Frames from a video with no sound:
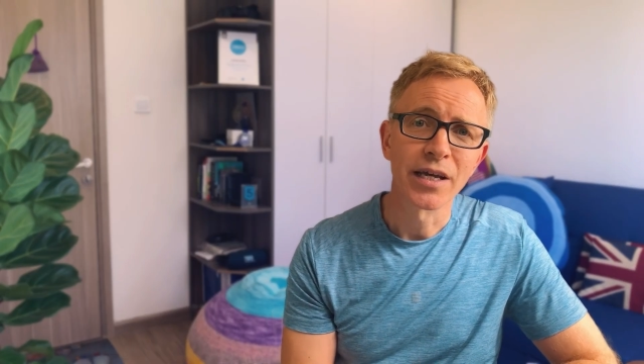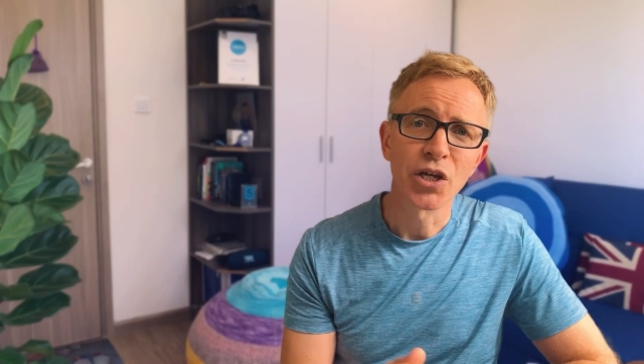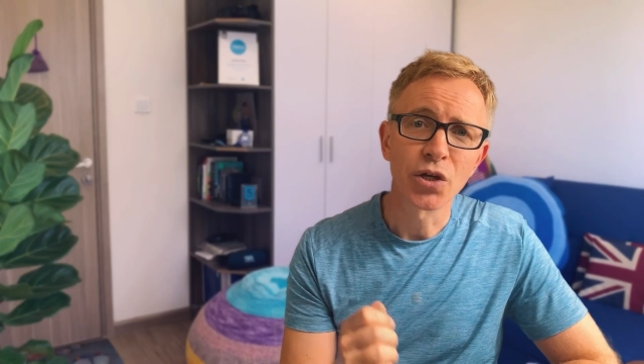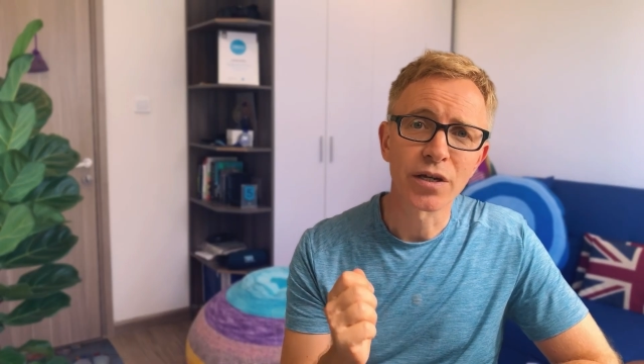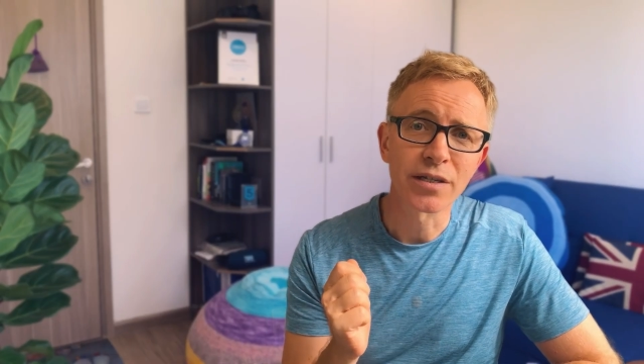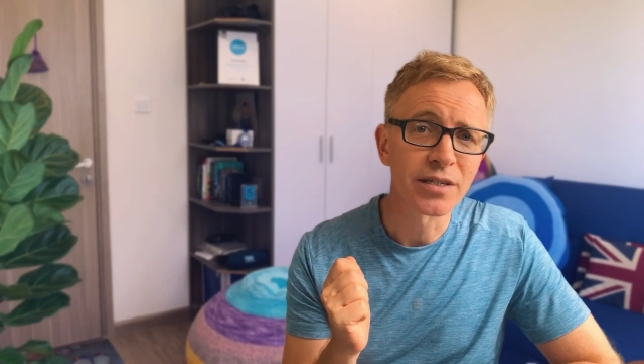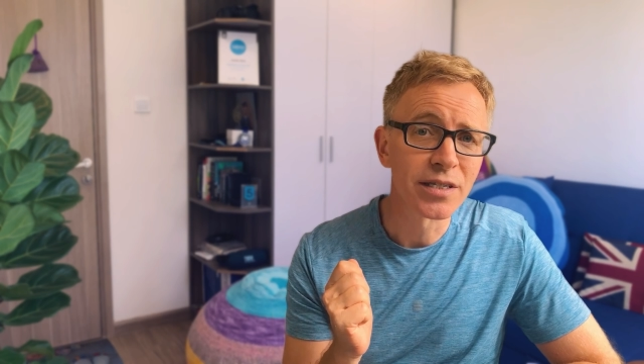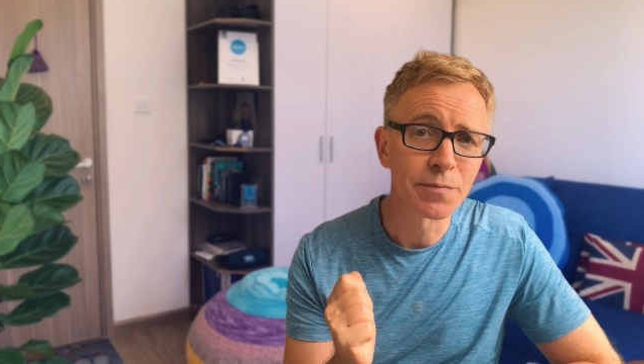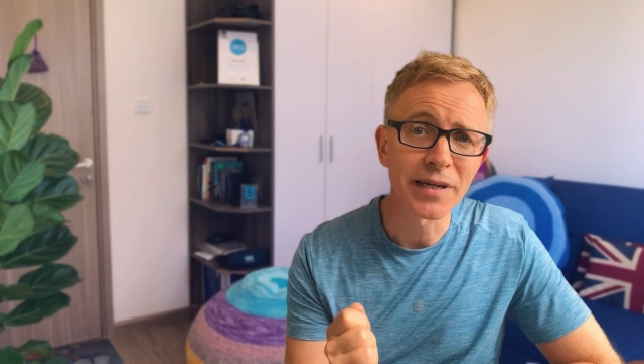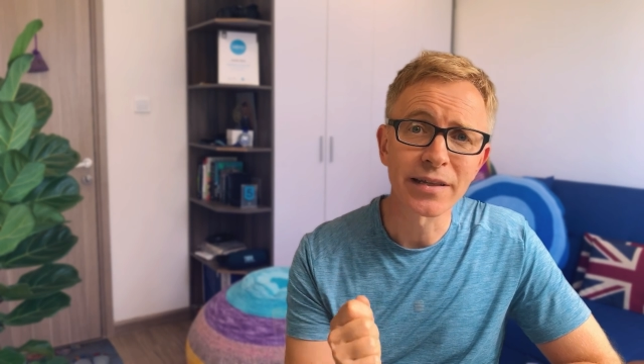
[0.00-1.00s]
you can
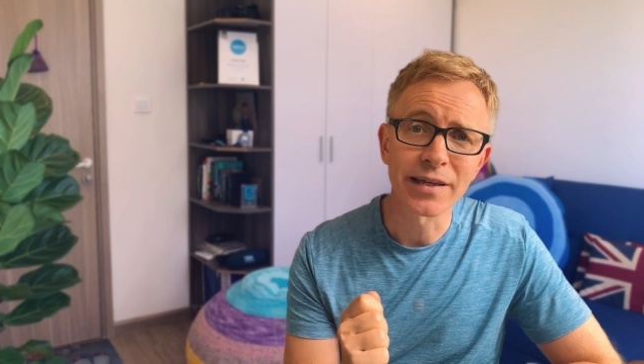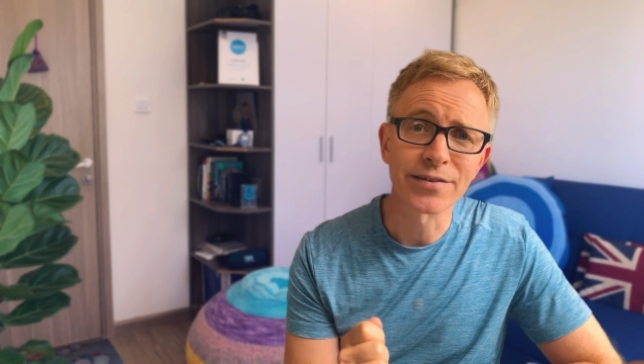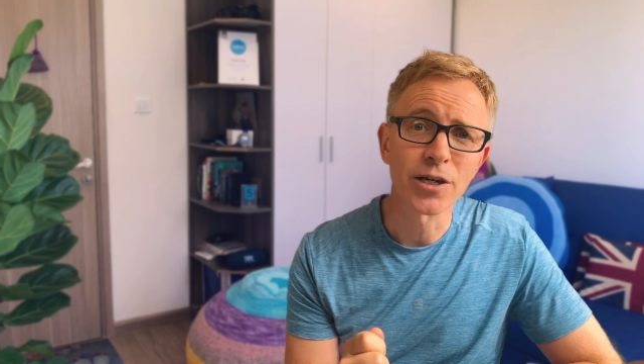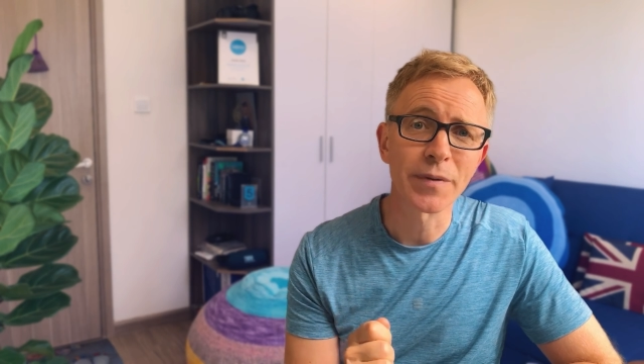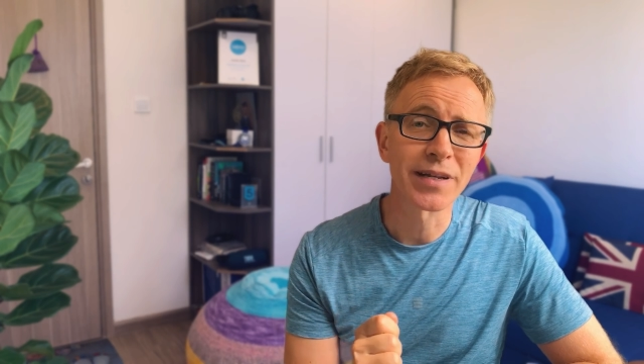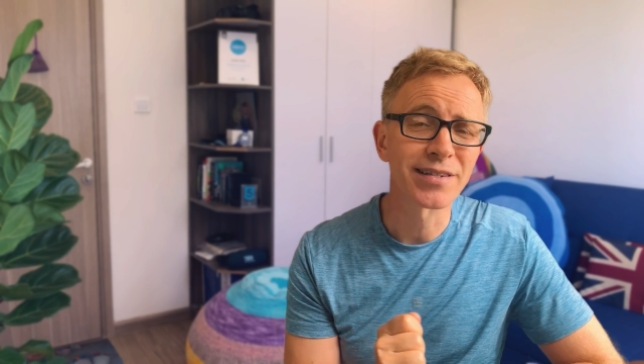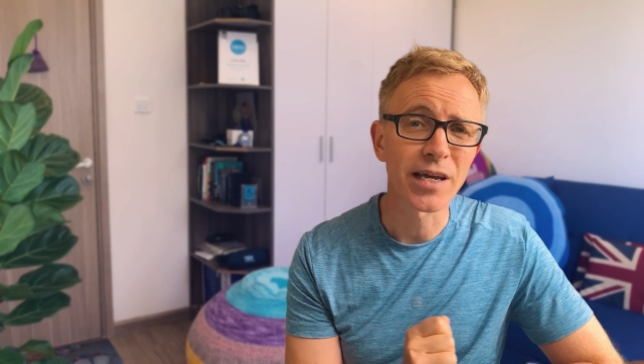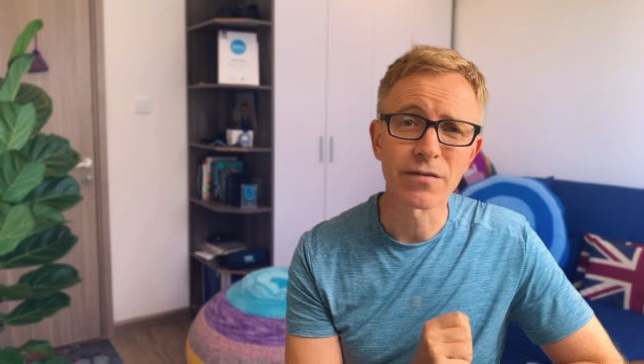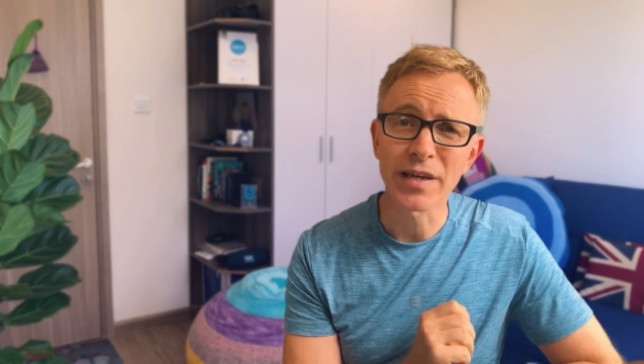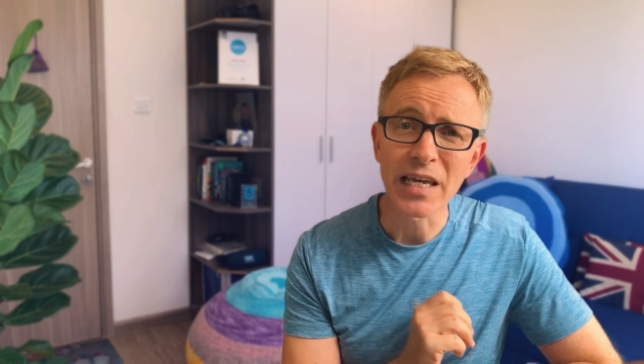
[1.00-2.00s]
speed things up and
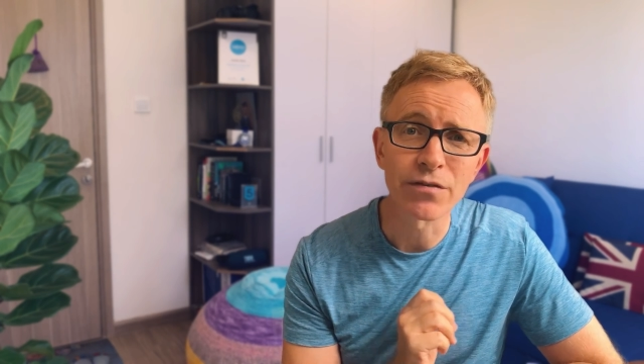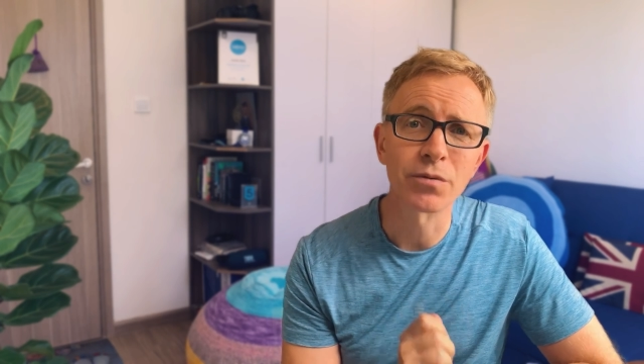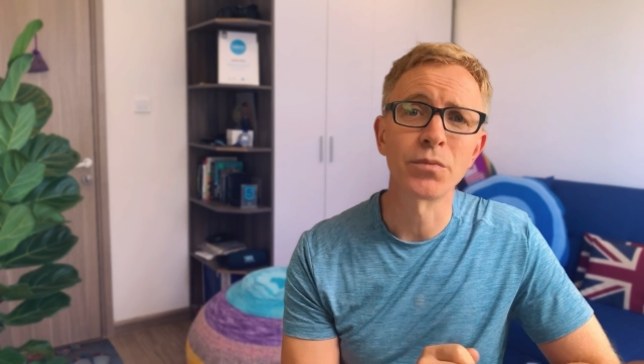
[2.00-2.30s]
save even